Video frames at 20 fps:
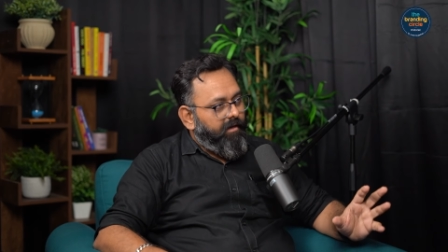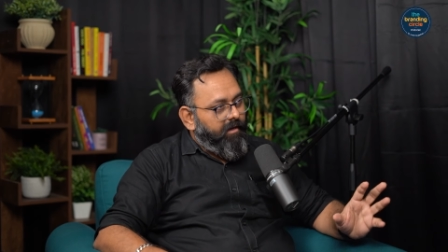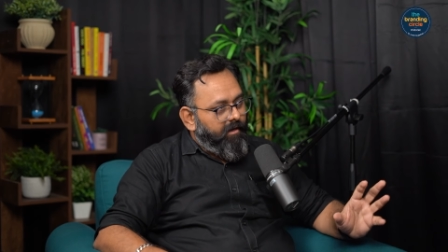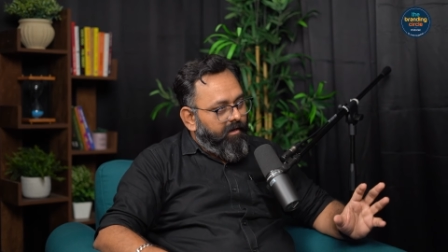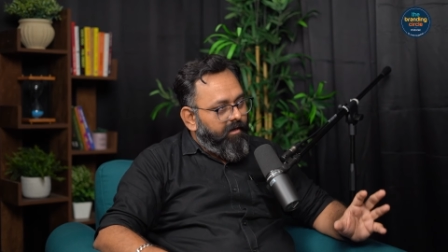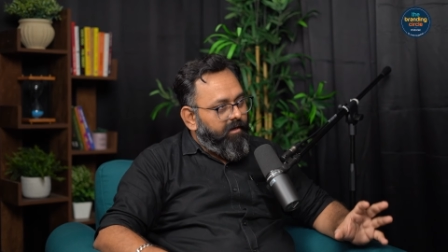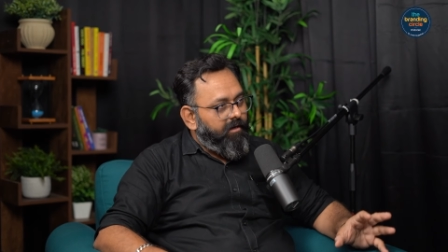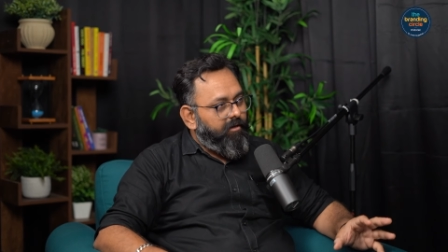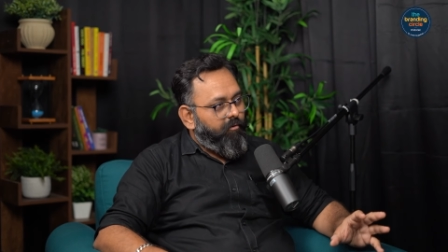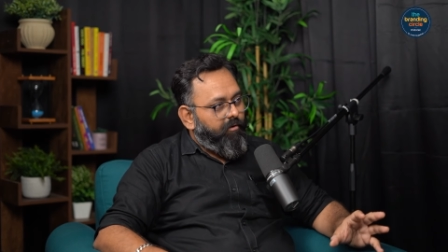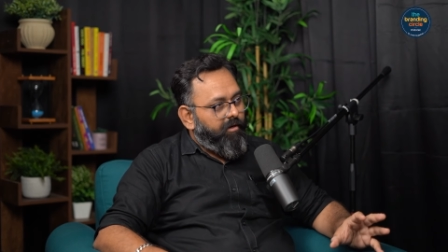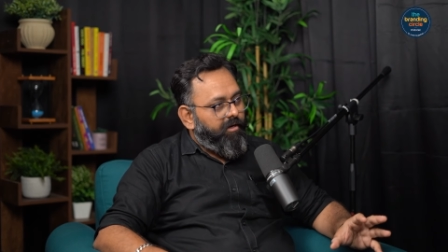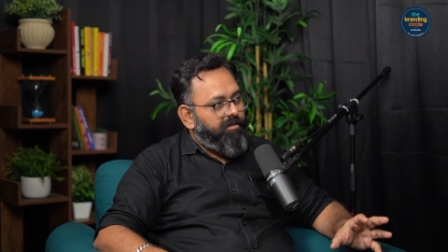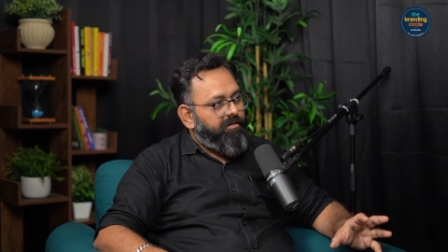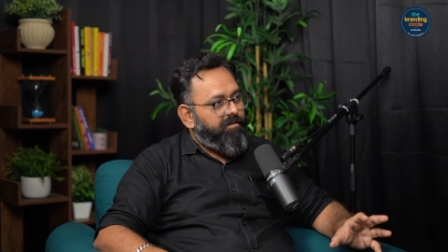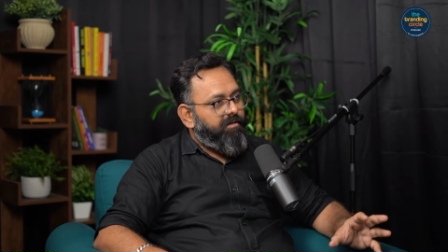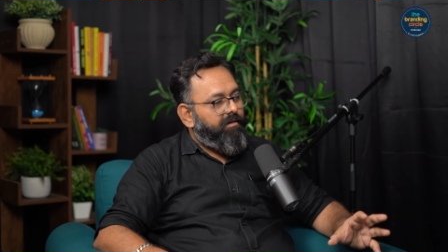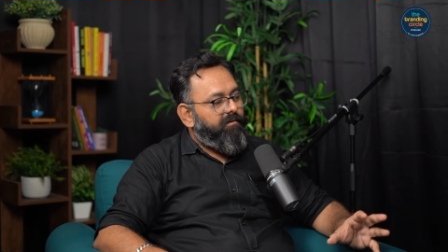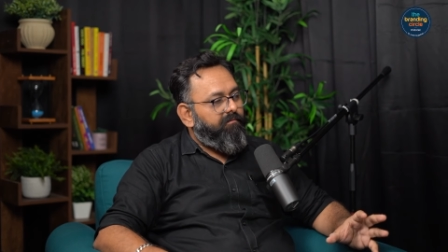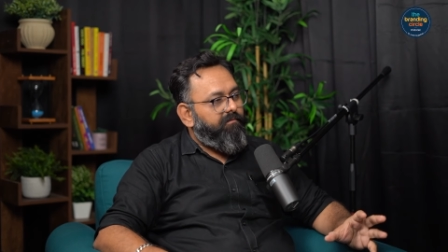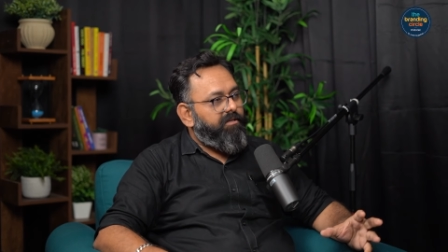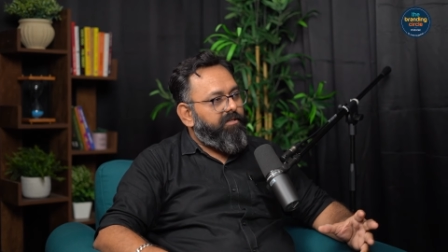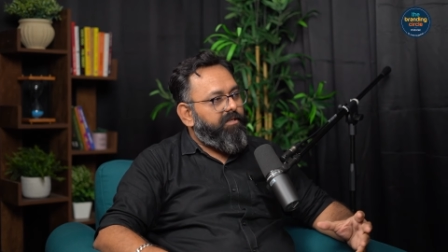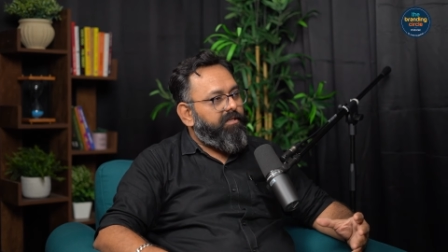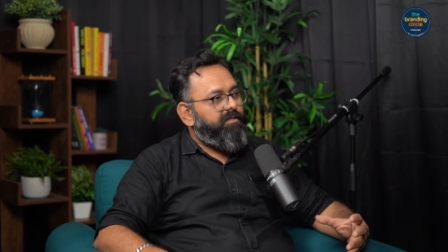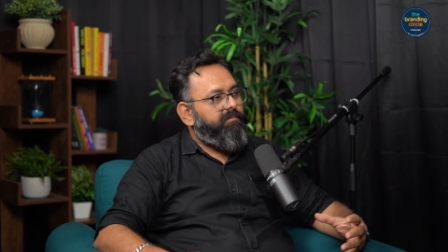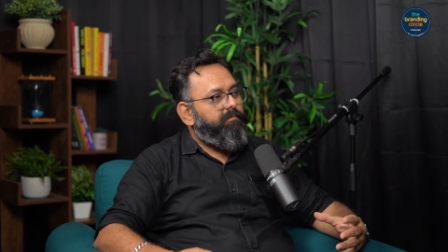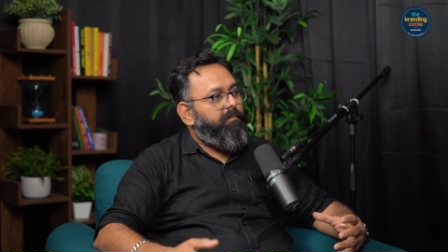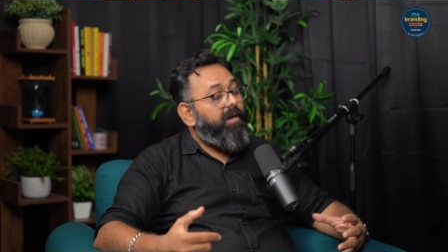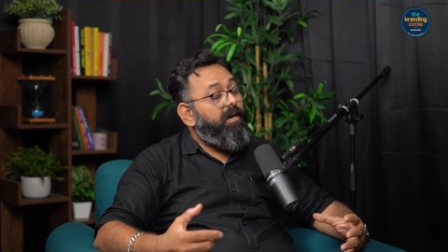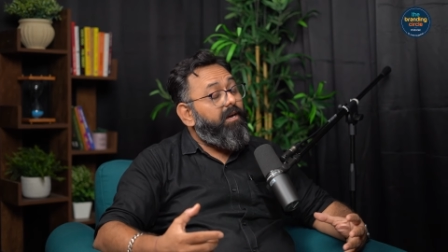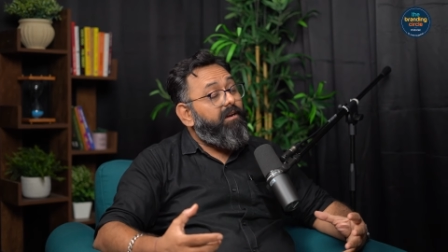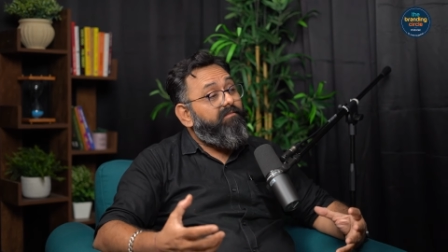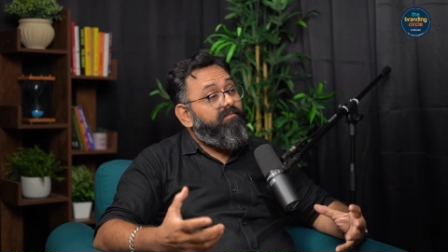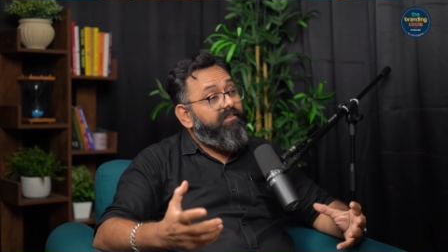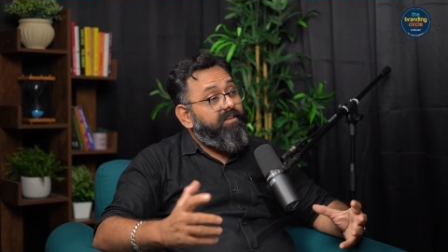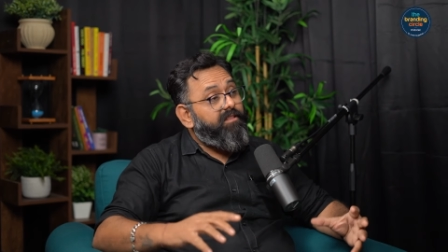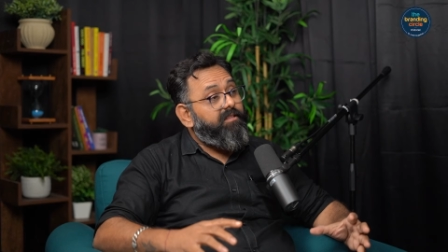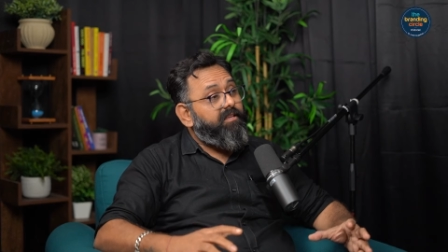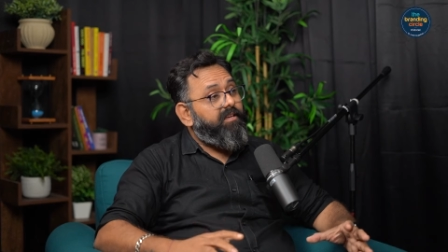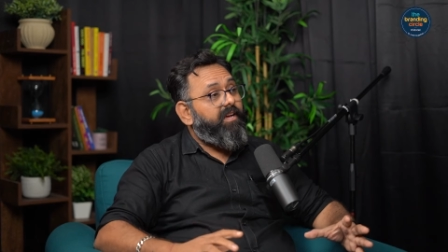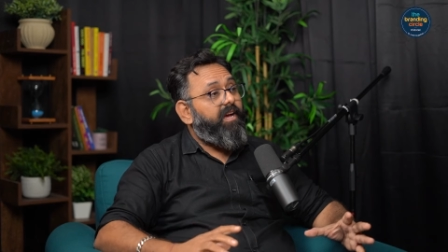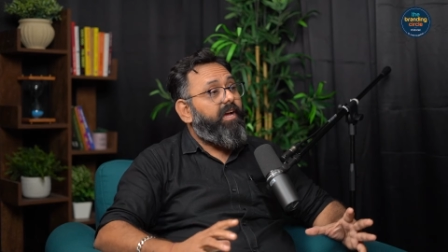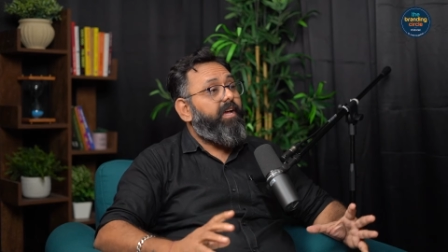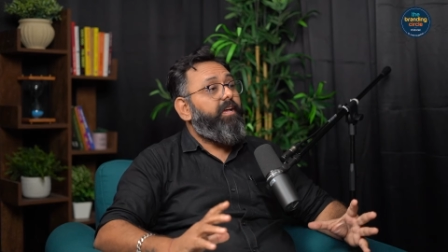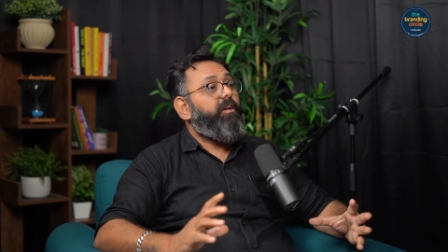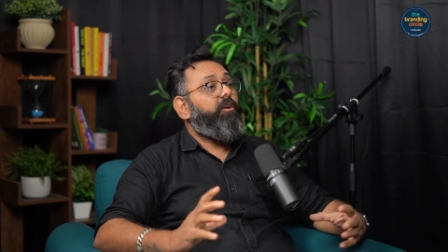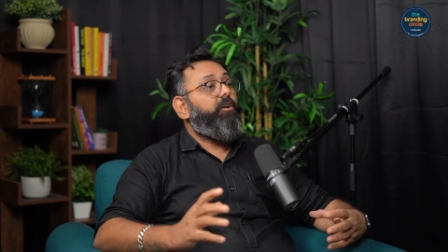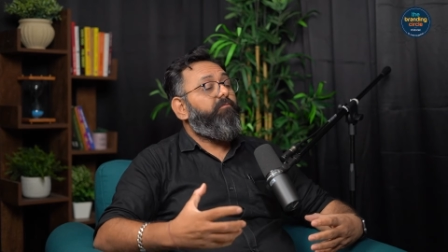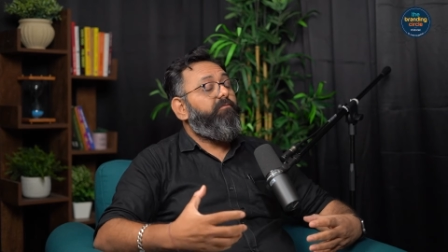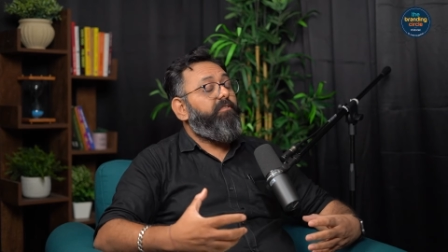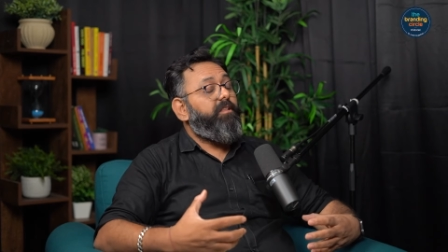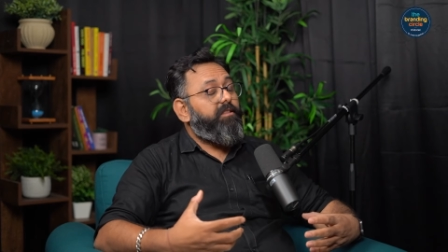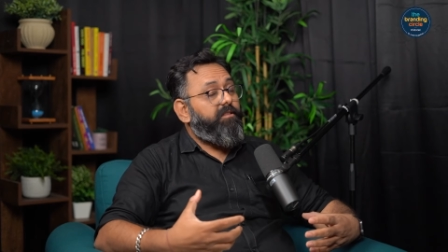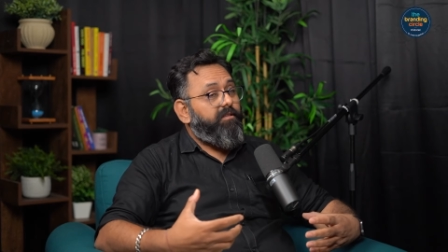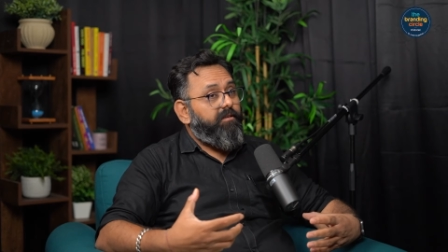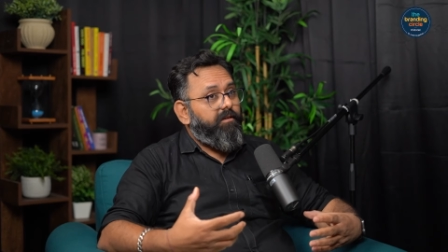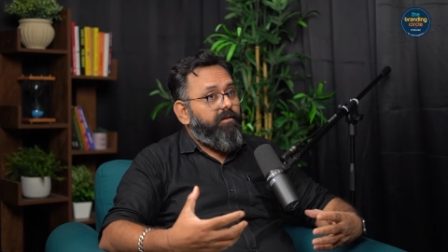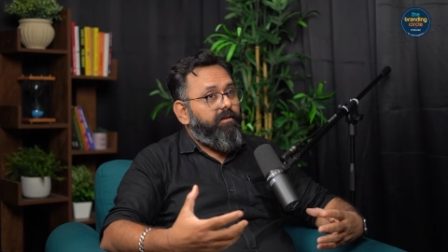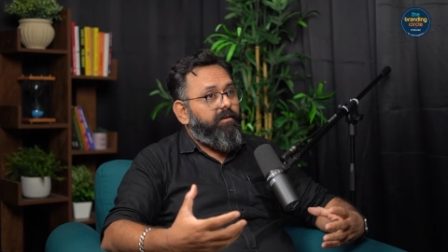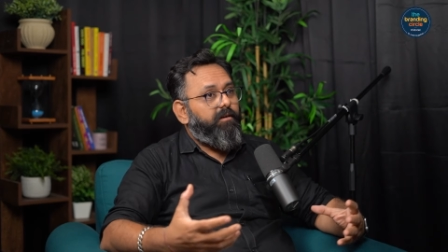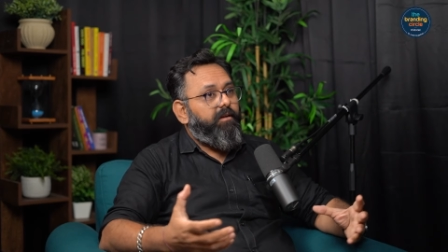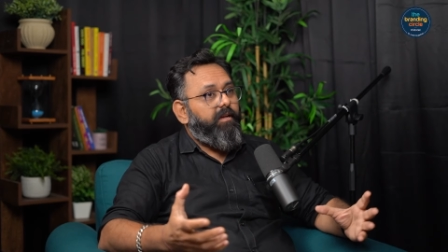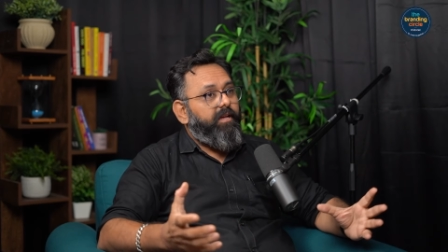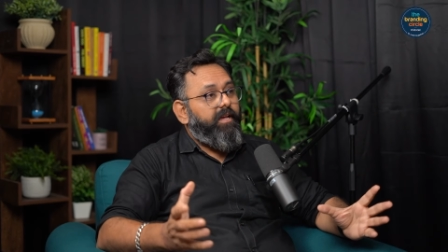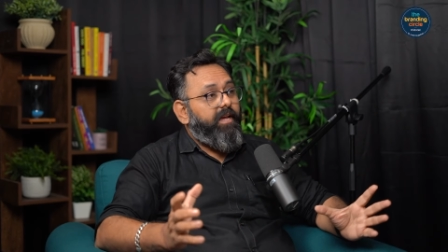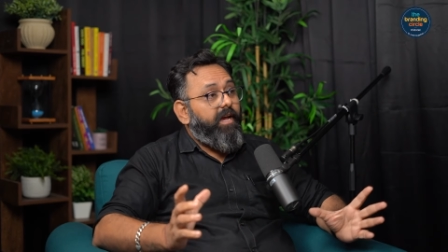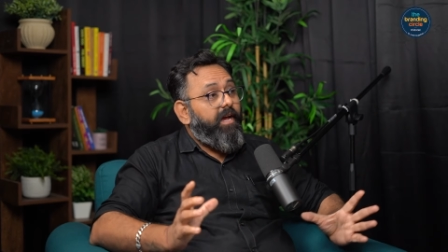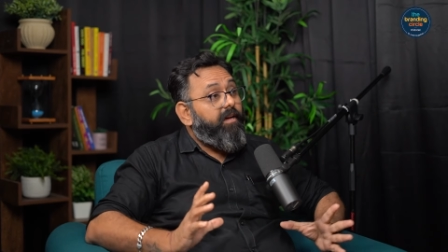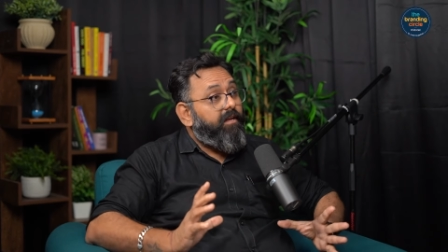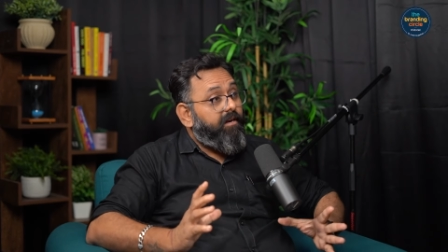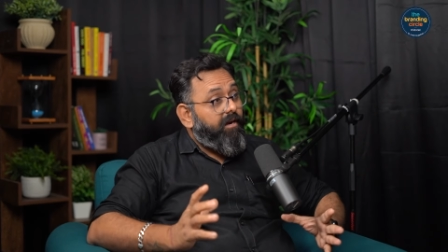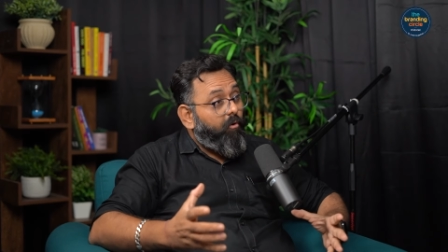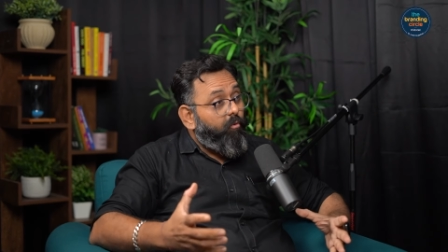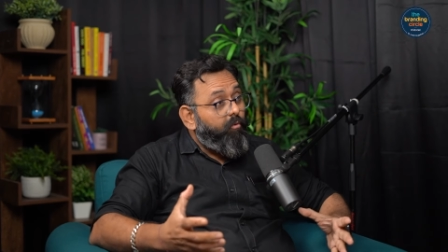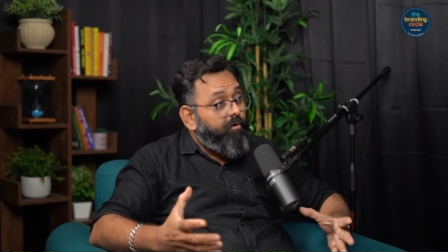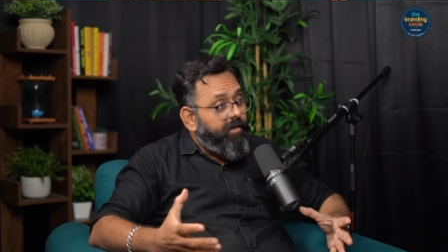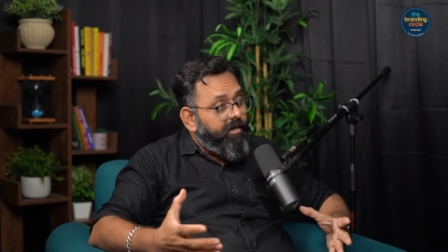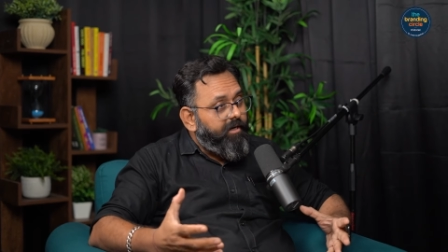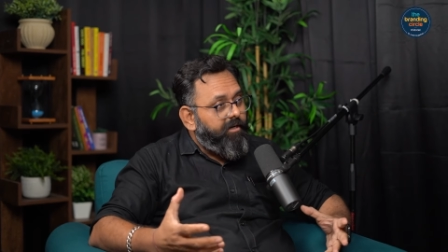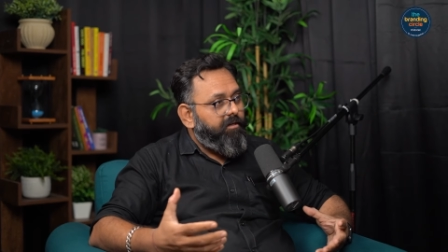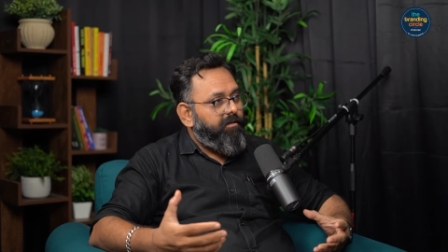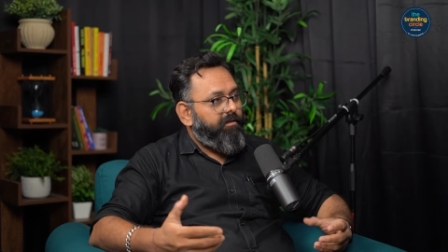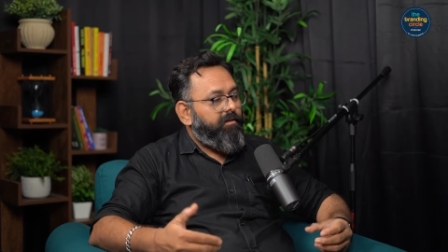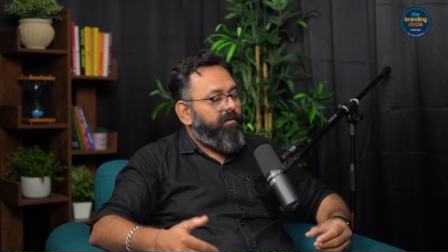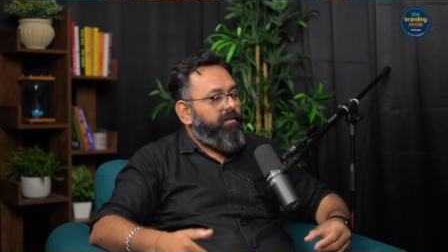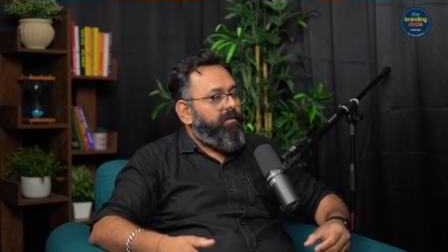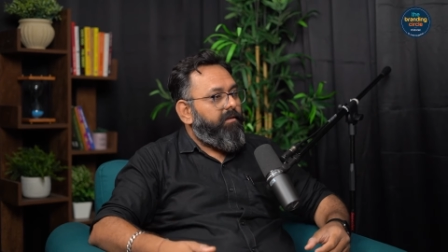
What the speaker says: in education which is built with AI or with AI around it,